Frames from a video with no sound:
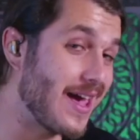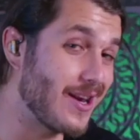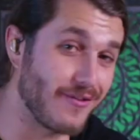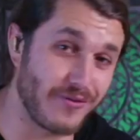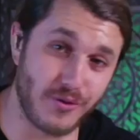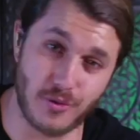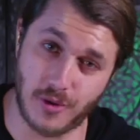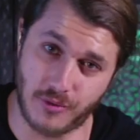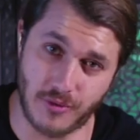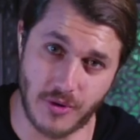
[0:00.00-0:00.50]
fan
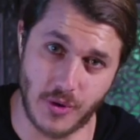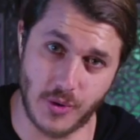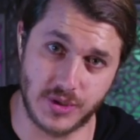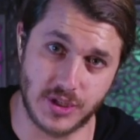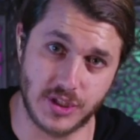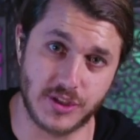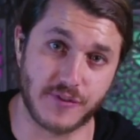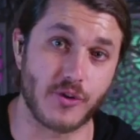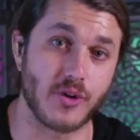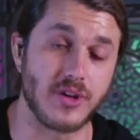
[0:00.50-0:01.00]
of Floyd
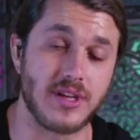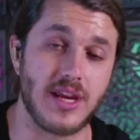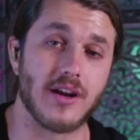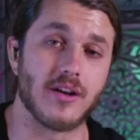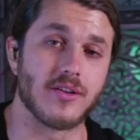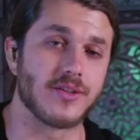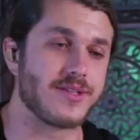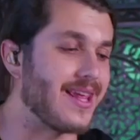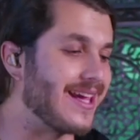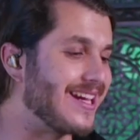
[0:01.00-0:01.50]
Rose's for
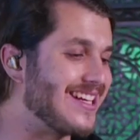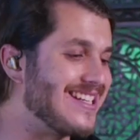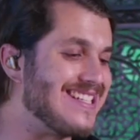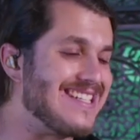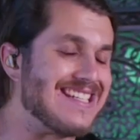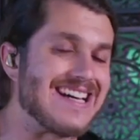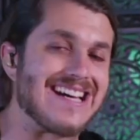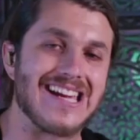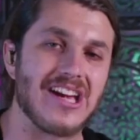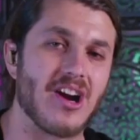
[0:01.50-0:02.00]
years, like
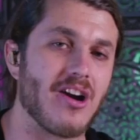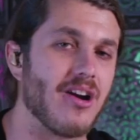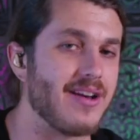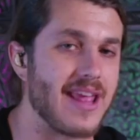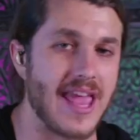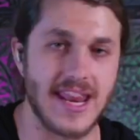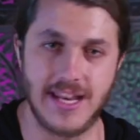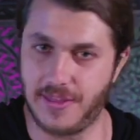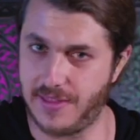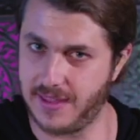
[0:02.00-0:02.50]
die
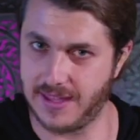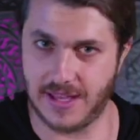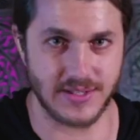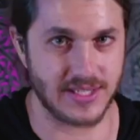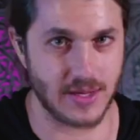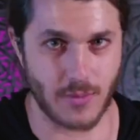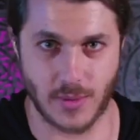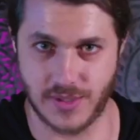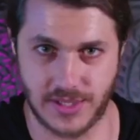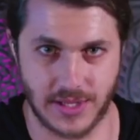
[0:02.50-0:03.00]
hard, anything
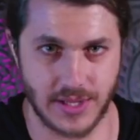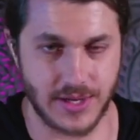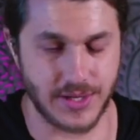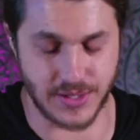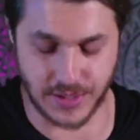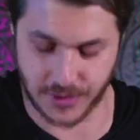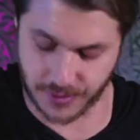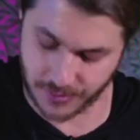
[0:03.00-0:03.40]
else I wasn't gonna